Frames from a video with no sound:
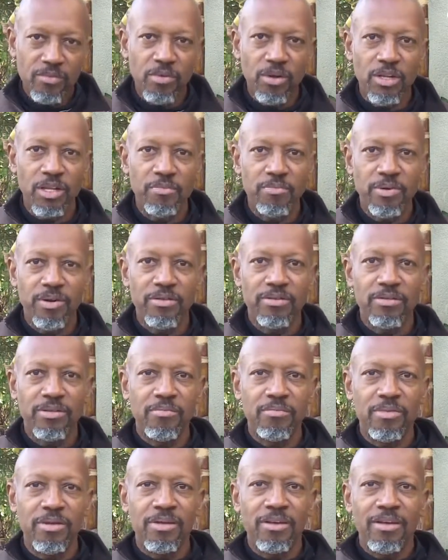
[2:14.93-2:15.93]
really put
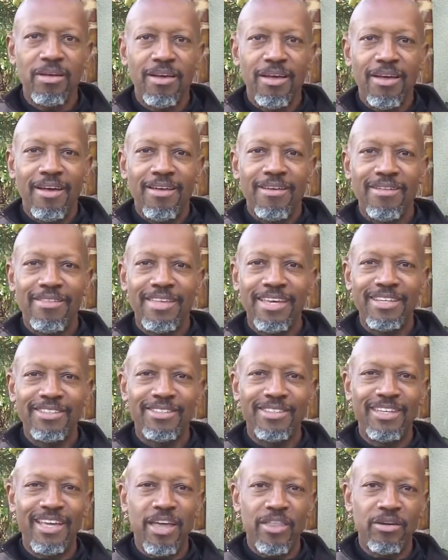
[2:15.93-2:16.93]
some
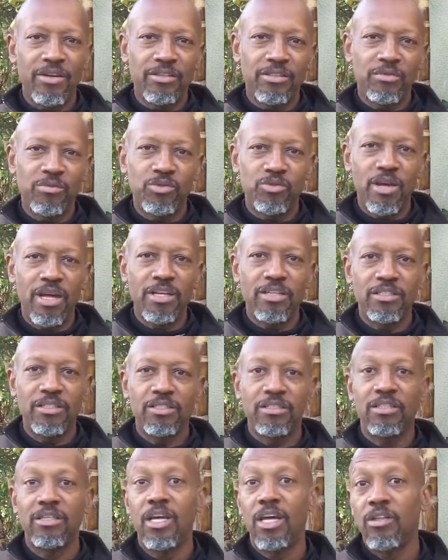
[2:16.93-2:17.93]
things together, some
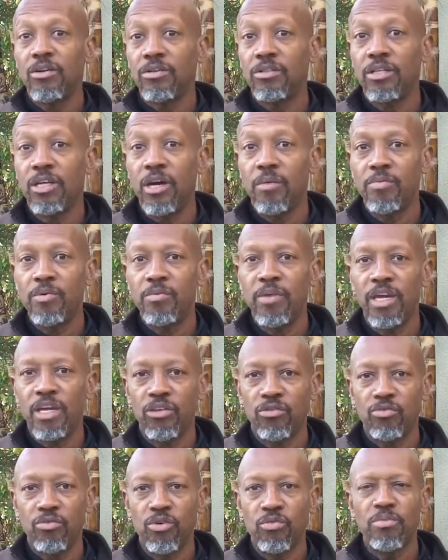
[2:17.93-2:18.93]
strategies together to help you
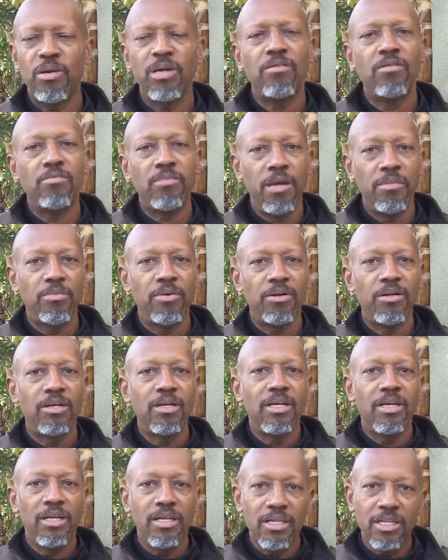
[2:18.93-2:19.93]
make it through. But remember,
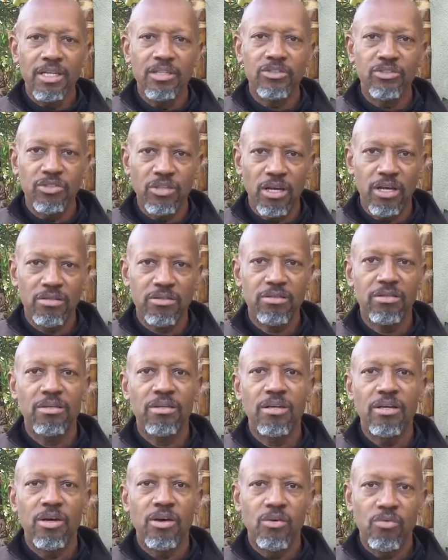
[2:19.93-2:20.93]
it is just
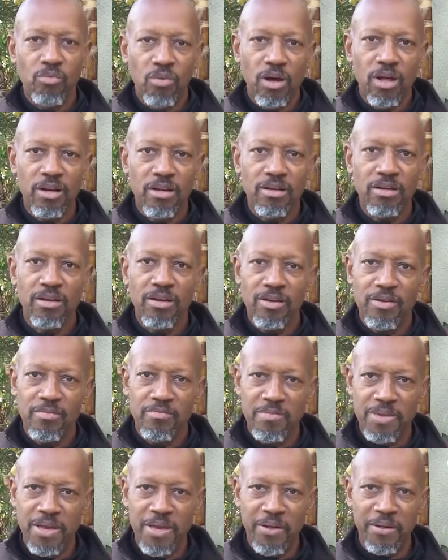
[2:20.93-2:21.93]
one
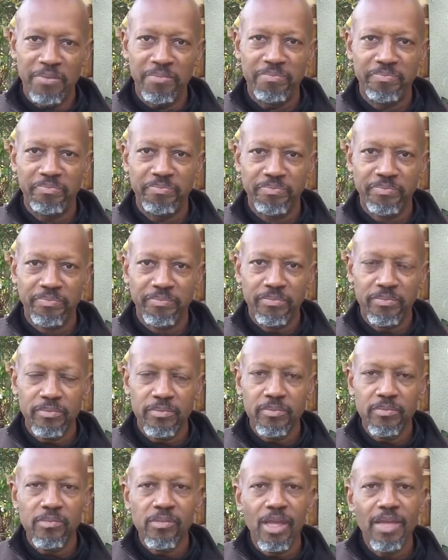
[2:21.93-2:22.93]
meal.
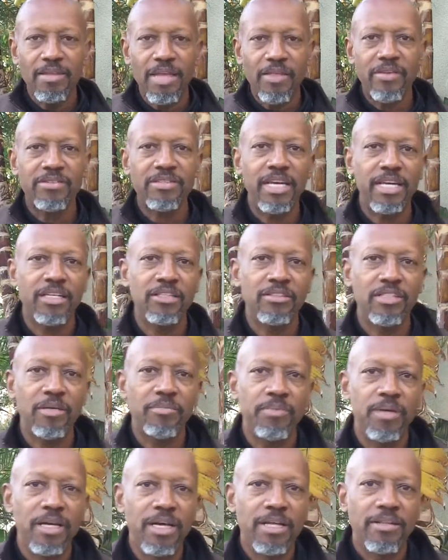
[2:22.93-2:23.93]
Now, the second
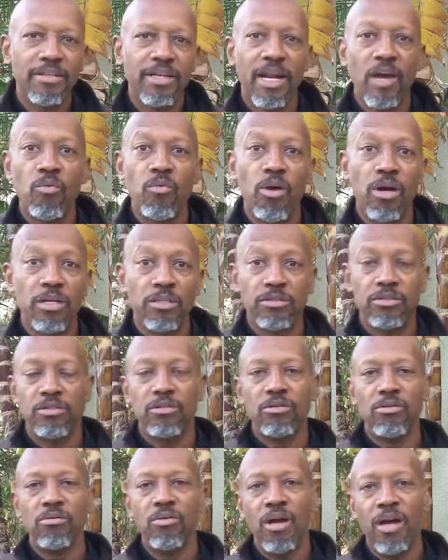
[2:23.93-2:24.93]
tip that I wanted
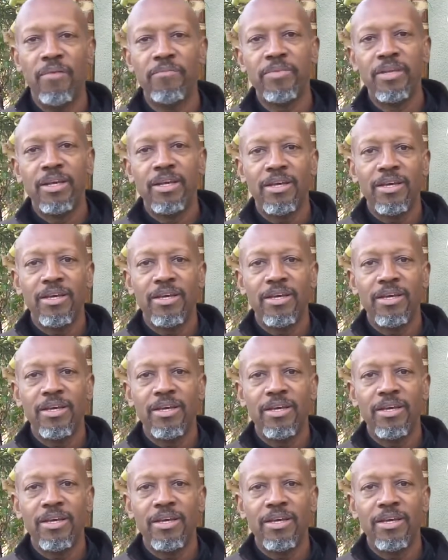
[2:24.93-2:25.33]
to